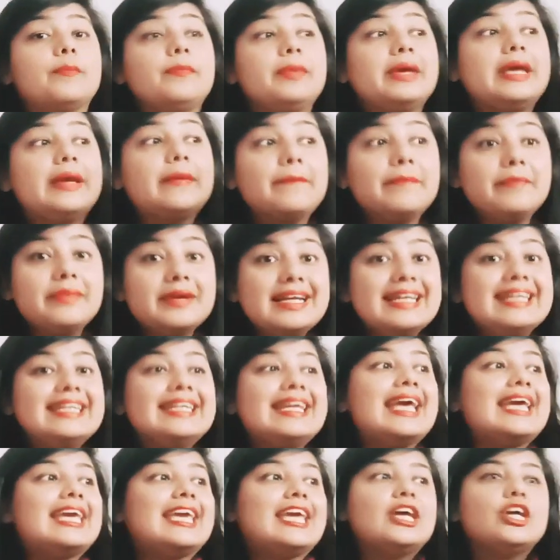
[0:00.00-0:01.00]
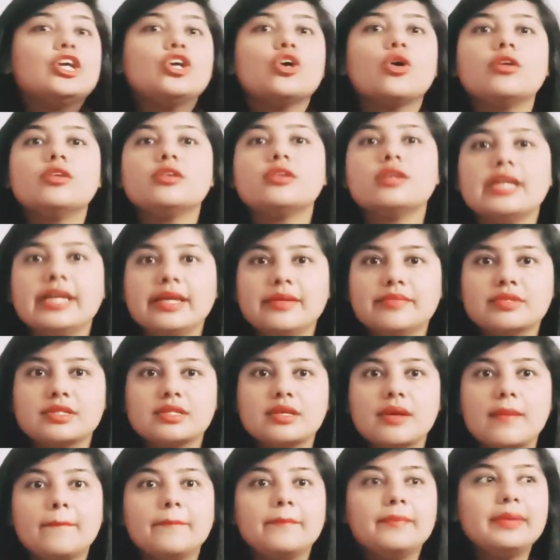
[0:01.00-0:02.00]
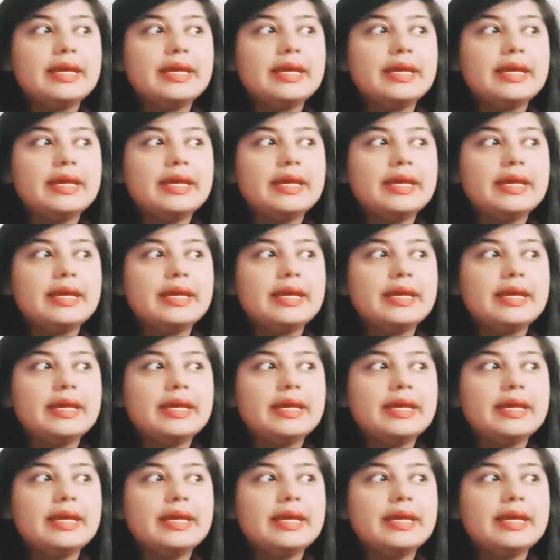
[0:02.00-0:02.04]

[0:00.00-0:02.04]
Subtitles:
people taking your dreams,